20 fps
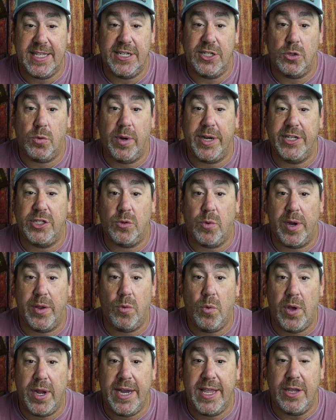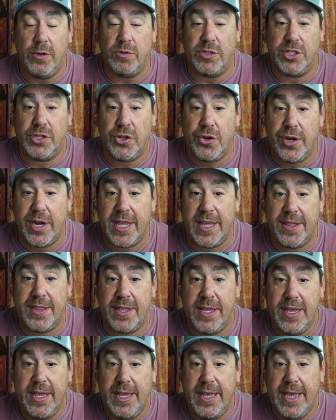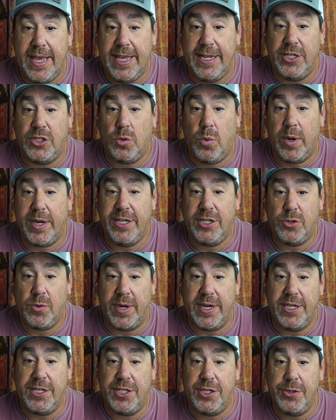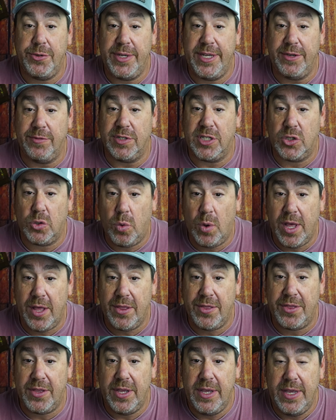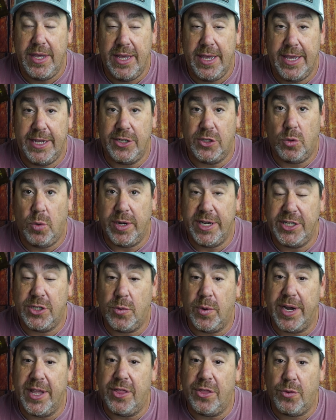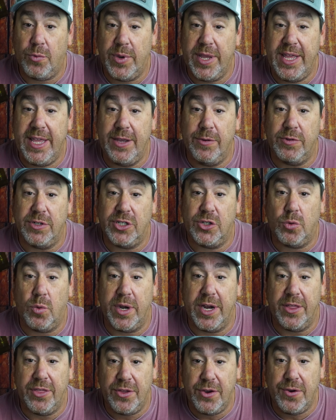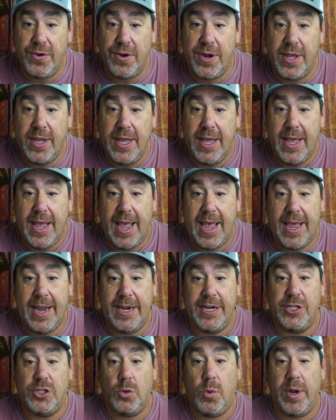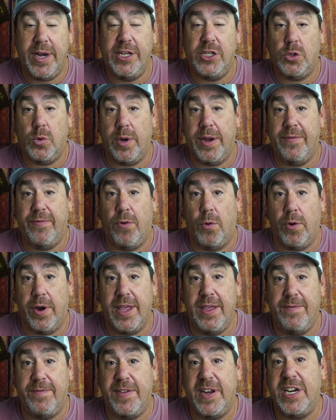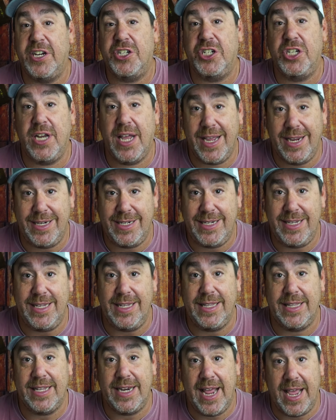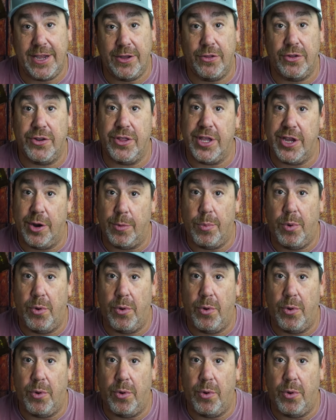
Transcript: In 2021, he was 30th. In 2022, he was 12th. In 2023, he was 23rd. And in 2024, he finished 19th in Angler of the Year